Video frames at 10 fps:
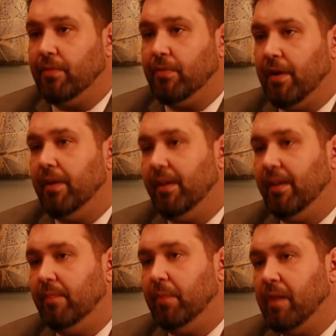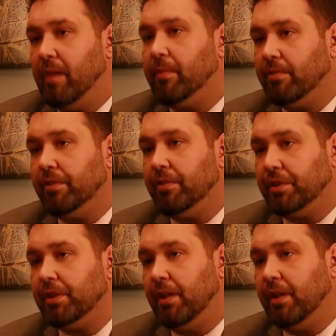very blockbuster
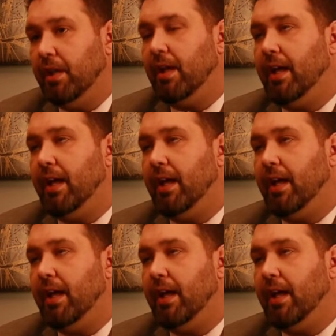ish. No.